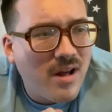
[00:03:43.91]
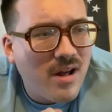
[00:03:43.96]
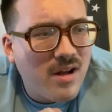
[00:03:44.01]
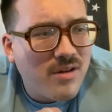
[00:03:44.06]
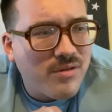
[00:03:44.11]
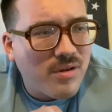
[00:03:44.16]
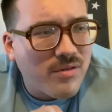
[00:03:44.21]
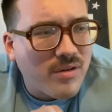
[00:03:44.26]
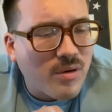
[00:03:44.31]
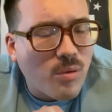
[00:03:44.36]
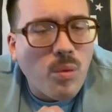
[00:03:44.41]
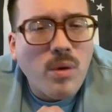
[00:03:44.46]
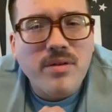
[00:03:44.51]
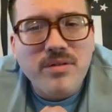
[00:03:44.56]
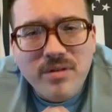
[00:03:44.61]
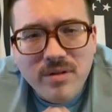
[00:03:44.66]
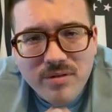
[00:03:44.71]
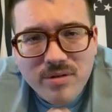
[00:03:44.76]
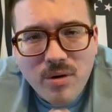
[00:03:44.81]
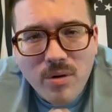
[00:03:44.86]
So I was like, what's
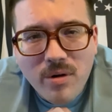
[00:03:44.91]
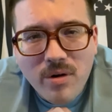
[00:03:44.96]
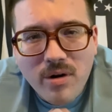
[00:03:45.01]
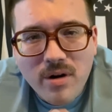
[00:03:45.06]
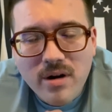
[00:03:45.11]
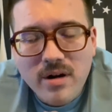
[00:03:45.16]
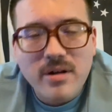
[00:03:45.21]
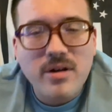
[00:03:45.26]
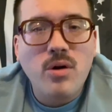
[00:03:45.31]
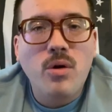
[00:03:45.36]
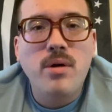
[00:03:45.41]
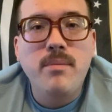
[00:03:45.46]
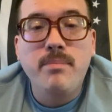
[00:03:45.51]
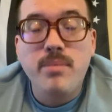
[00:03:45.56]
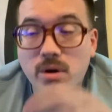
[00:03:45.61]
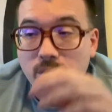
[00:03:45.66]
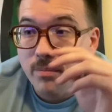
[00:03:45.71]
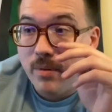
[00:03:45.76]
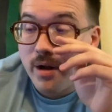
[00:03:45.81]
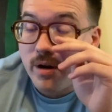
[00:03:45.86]
this going to hurt? It can only
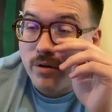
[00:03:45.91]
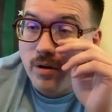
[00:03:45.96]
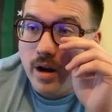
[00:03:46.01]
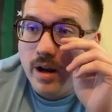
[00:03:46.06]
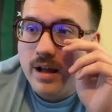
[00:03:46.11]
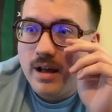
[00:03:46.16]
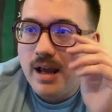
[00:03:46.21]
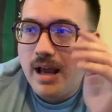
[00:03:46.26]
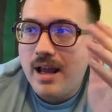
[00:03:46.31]
build my credit.